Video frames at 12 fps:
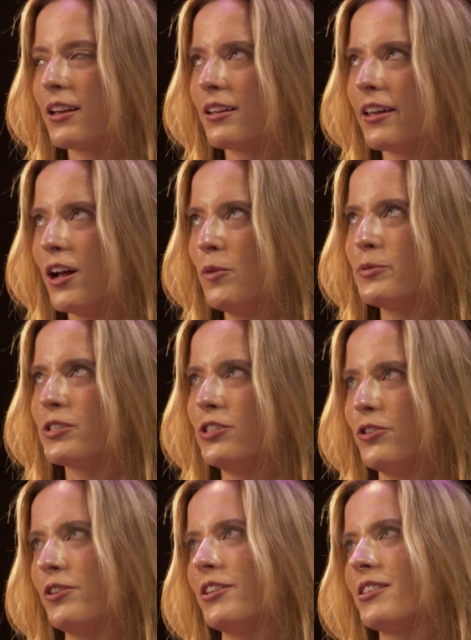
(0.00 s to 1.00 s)
help
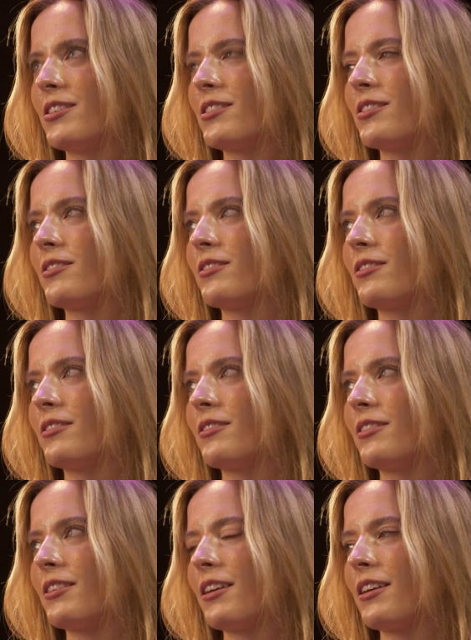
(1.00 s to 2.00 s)
students
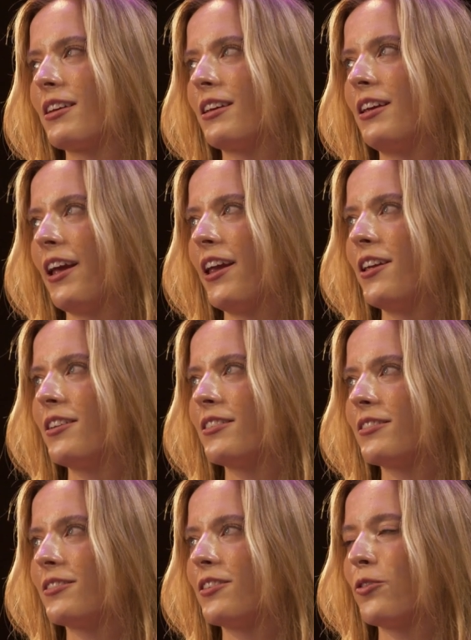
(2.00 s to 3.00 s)
gain
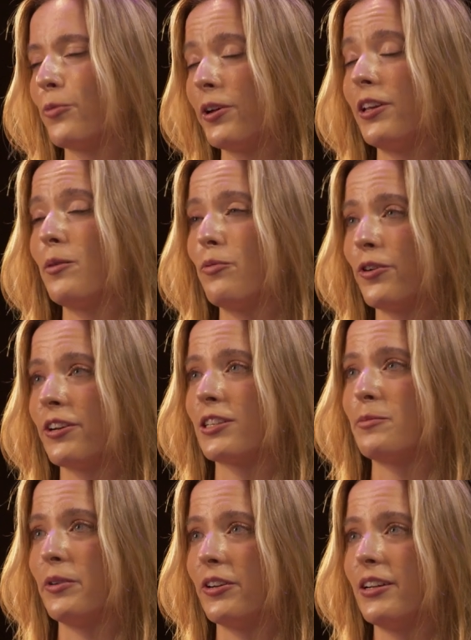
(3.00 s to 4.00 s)
a really important
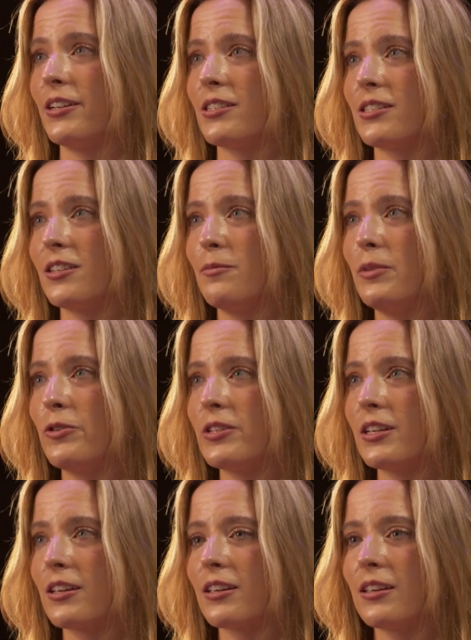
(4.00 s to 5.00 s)
experience in
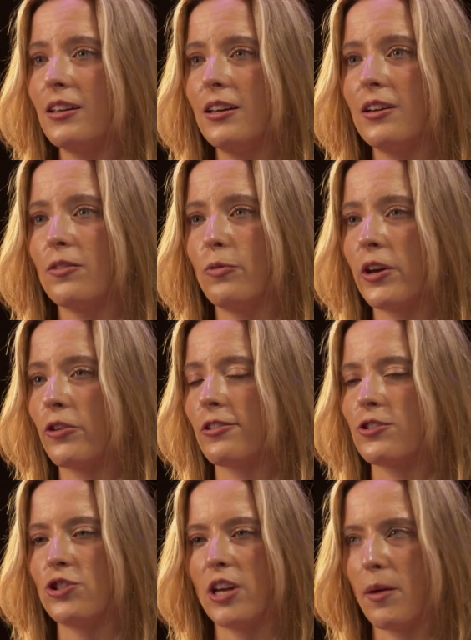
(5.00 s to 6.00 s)
music, whether
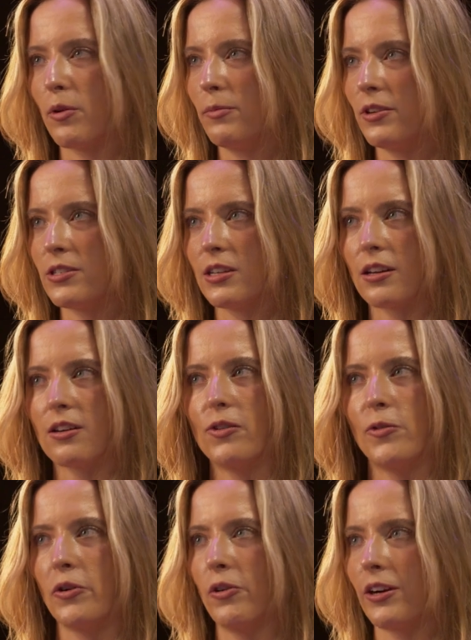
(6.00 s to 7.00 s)
it's chamber music
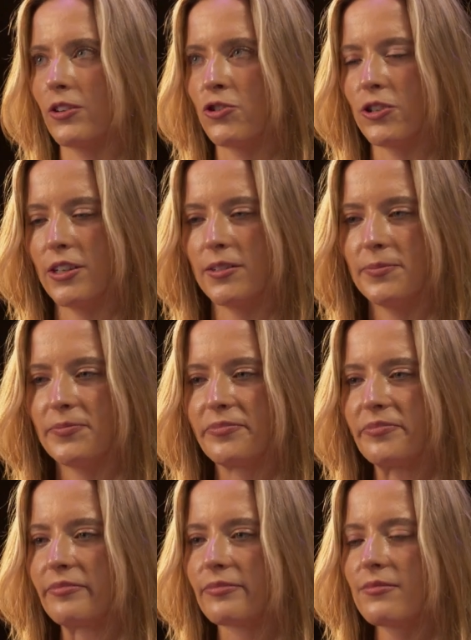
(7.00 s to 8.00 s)
or orchestra,
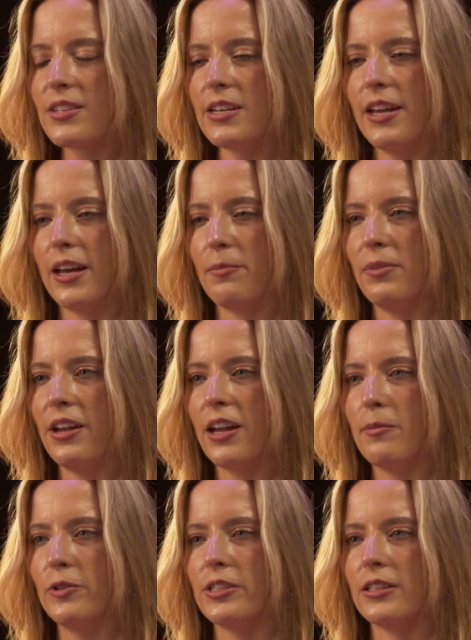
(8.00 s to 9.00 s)
and being
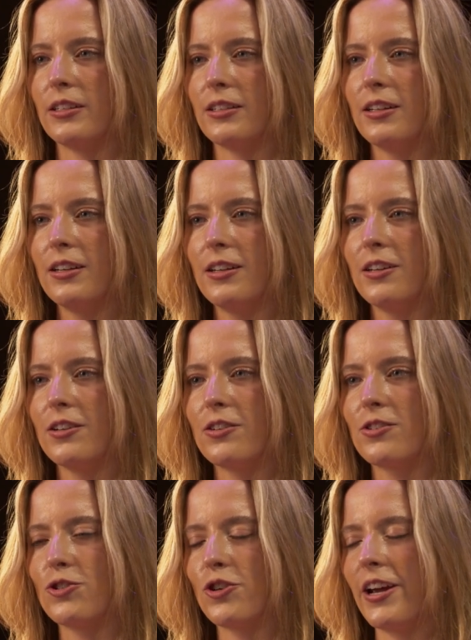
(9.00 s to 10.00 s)
able to
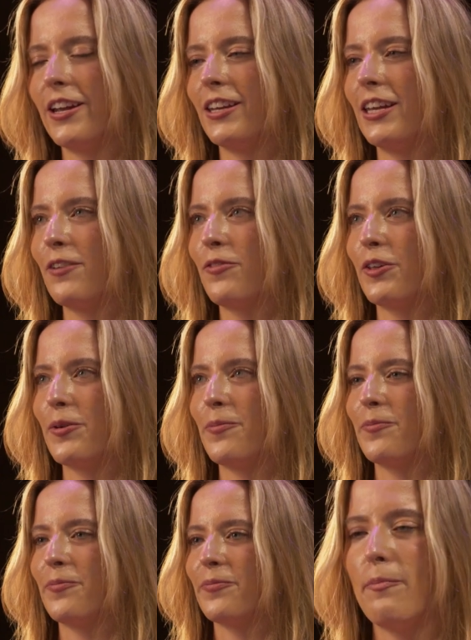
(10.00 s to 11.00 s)
try and give
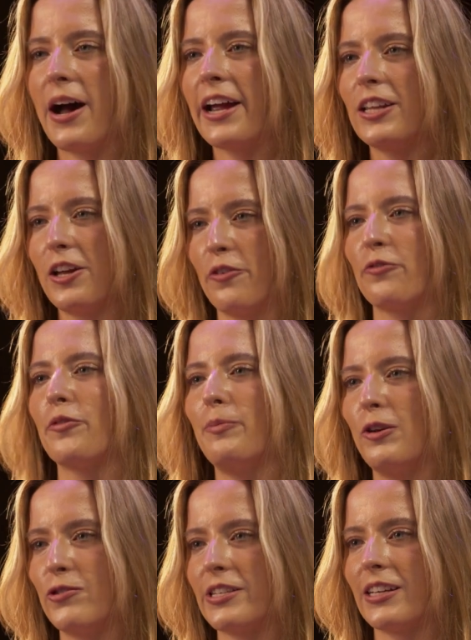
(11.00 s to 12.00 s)
them my love for
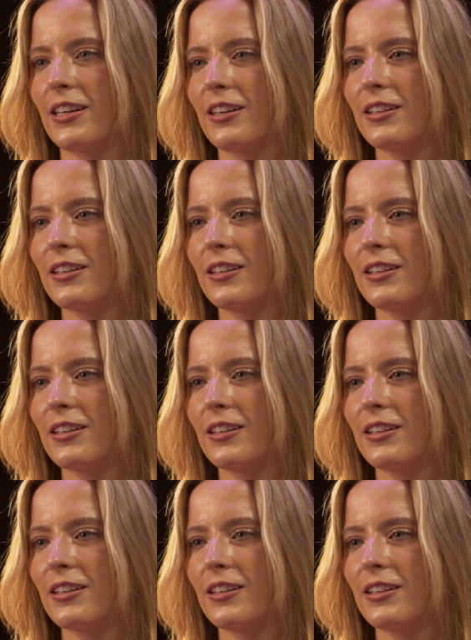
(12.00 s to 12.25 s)
music